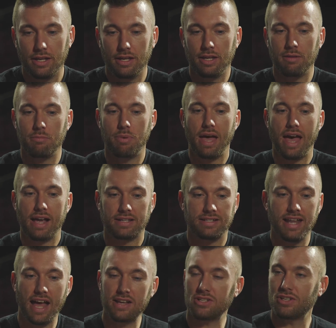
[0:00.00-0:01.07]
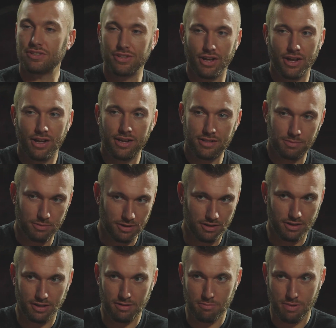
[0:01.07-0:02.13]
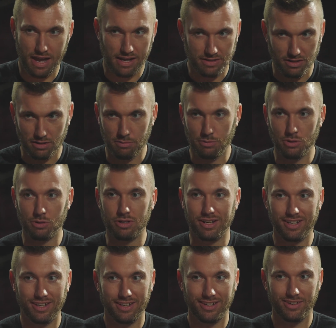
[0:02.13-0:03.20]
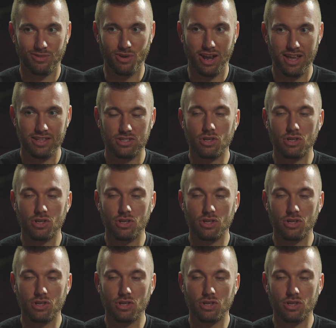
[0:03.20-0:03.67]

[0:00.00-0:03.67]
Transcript: impacts not just us, but it impacts the community, right?